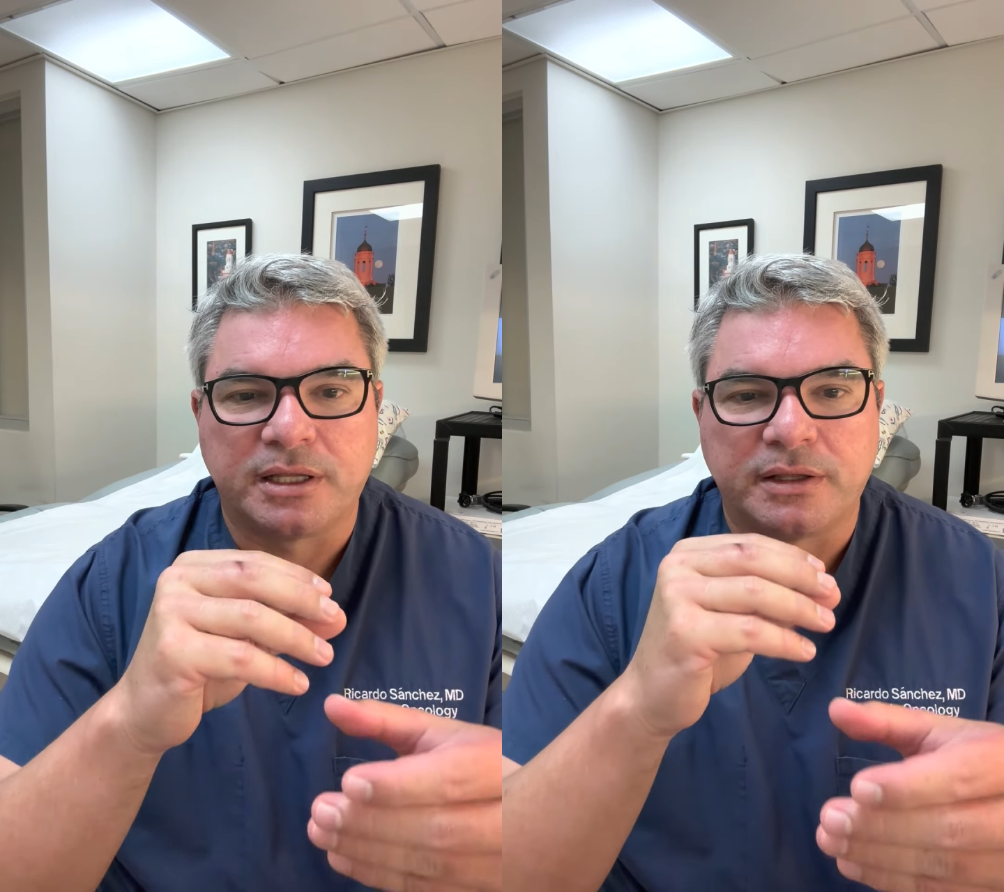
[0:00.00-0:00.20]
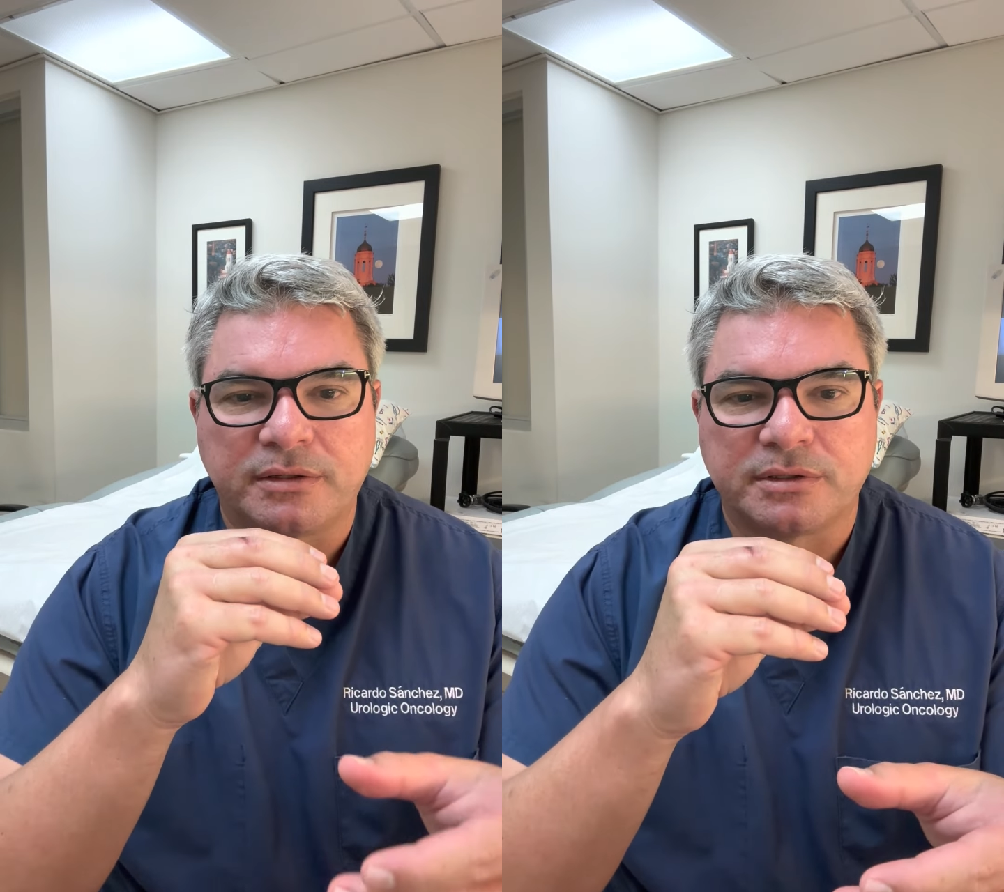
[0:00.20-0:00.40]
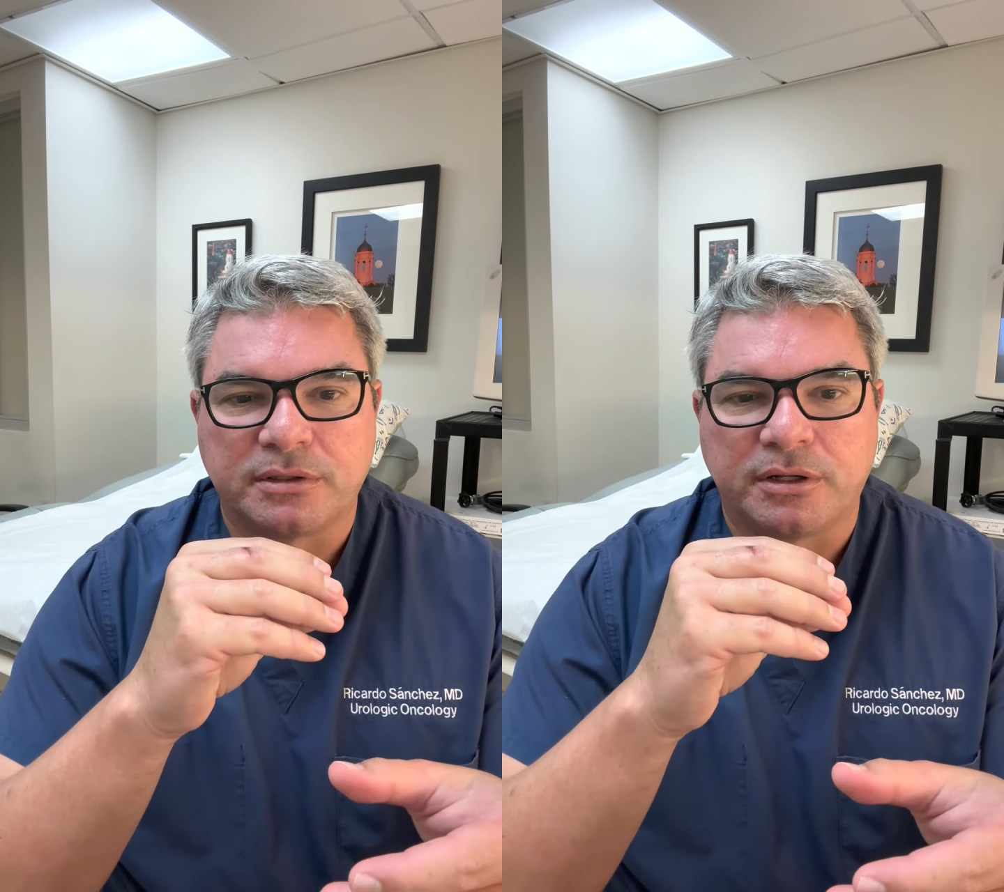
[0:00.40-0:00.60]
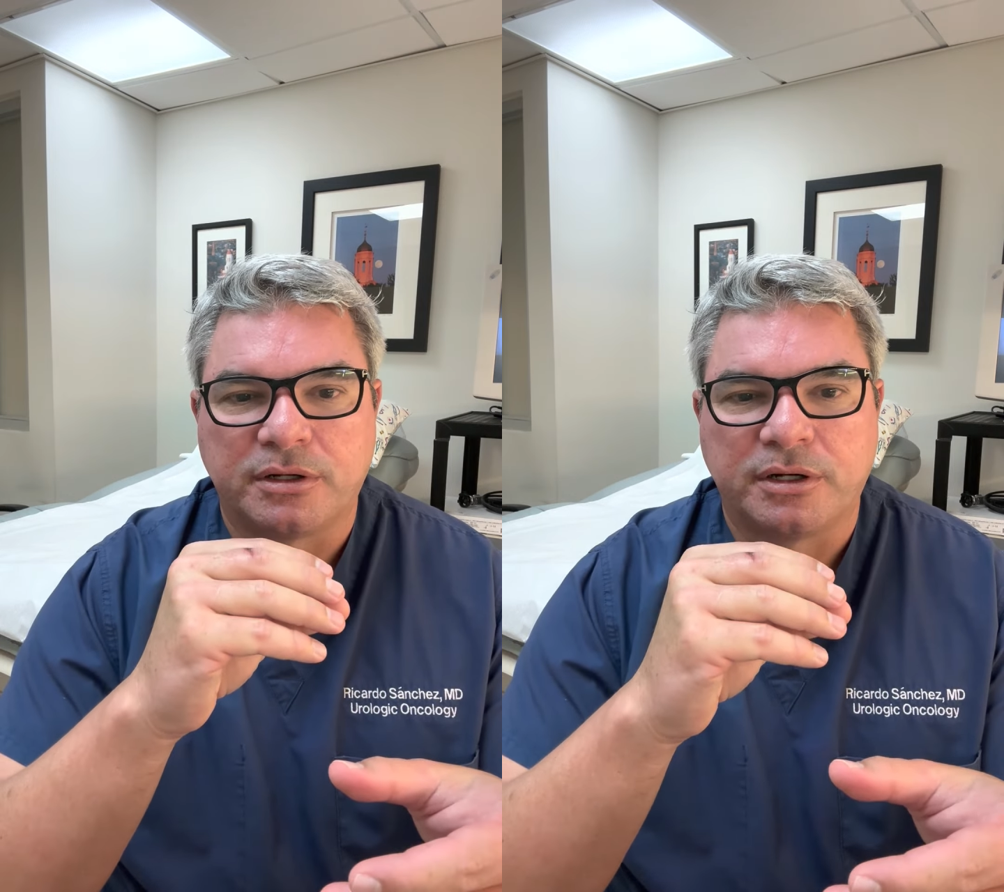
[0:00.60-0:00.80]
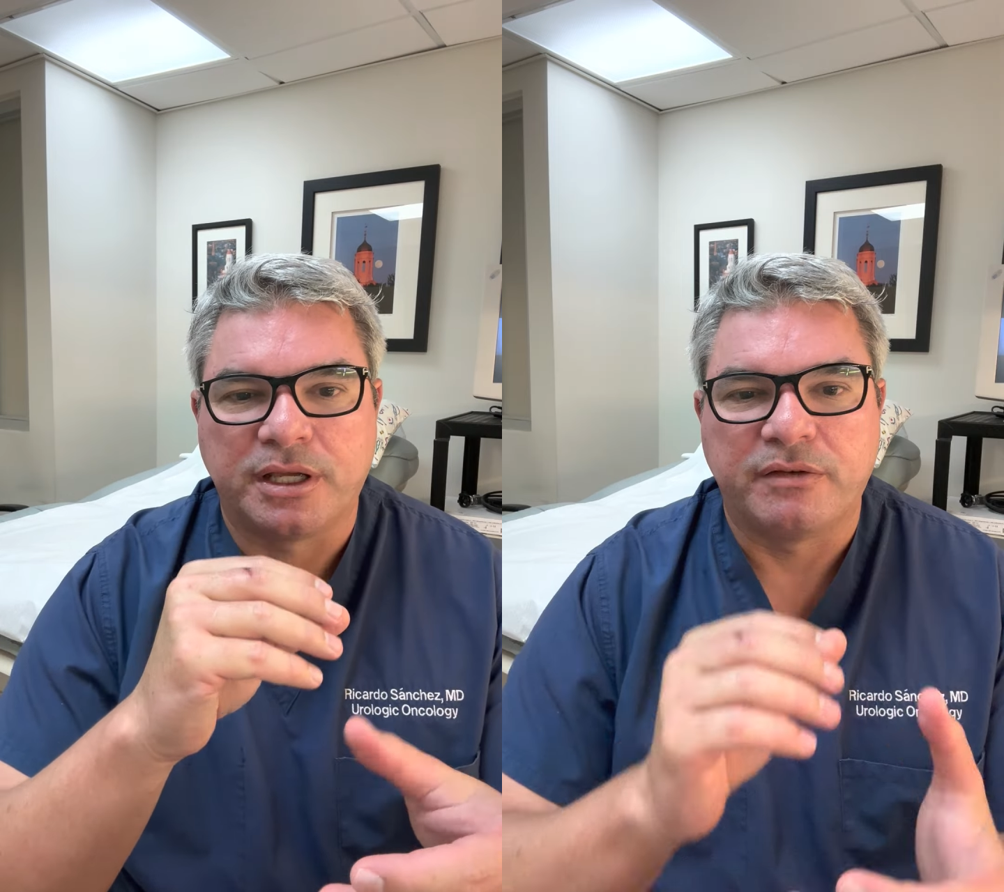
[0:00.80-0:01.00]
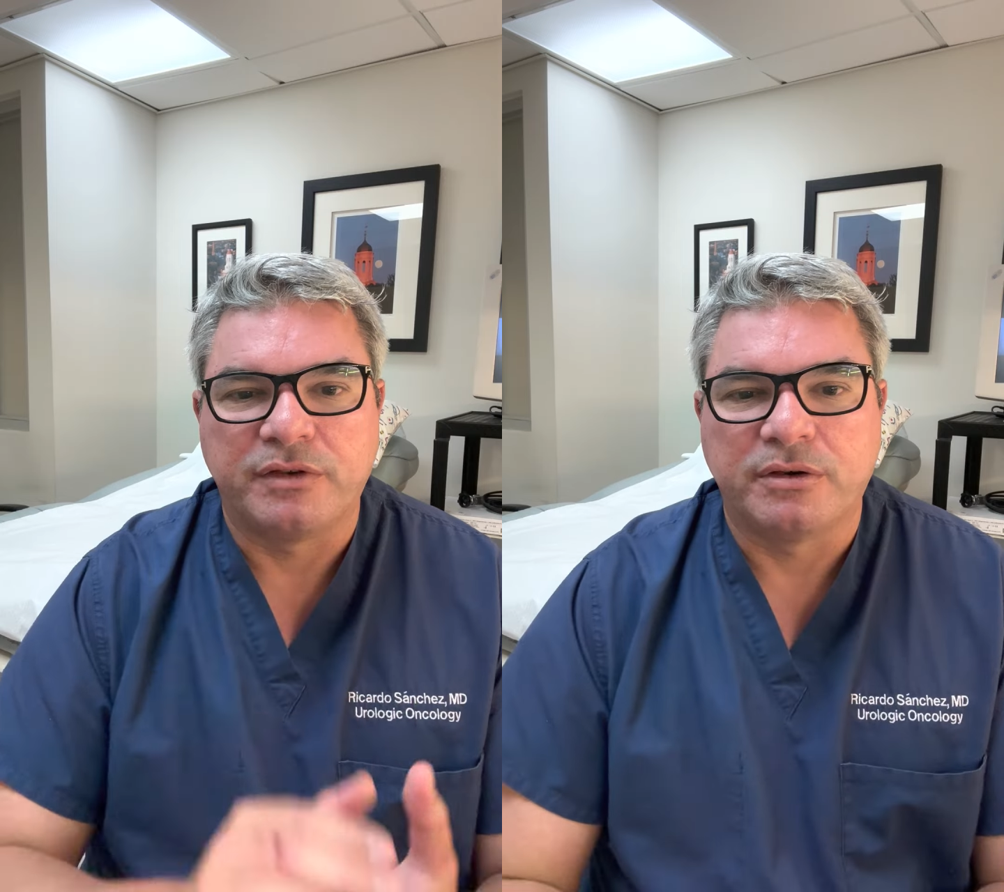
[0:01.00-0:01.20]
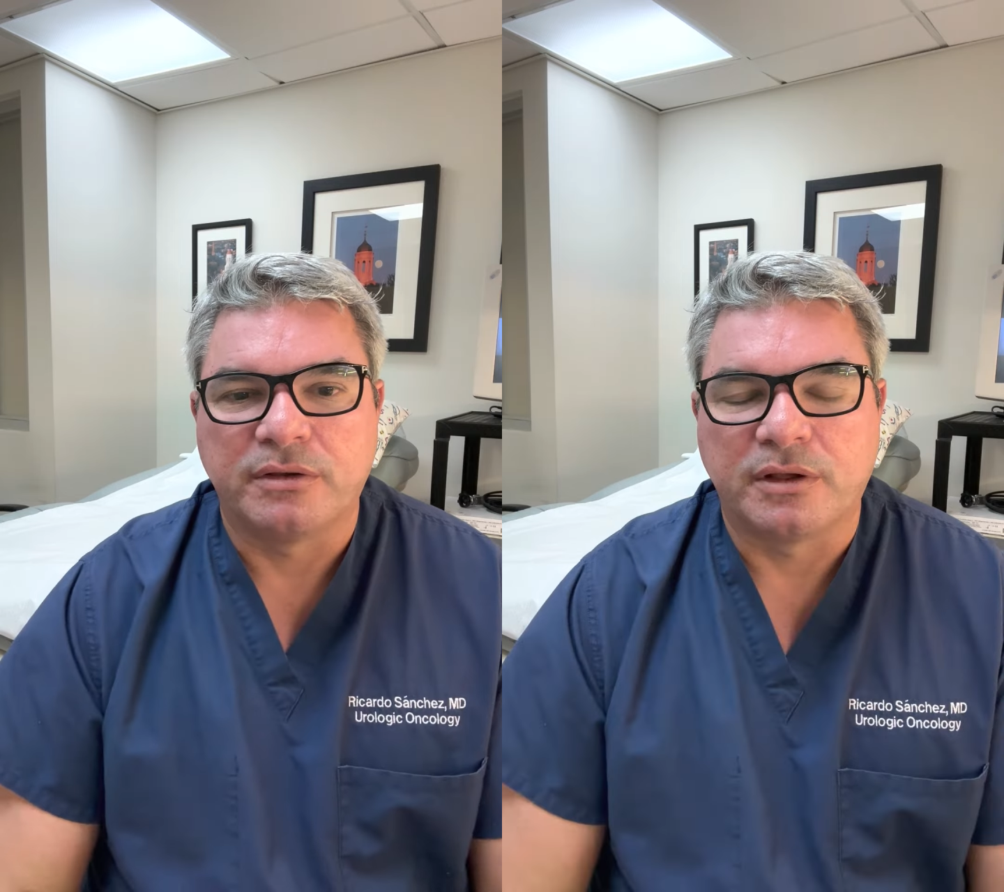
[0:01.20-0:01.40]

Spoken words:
that they're going to give you in the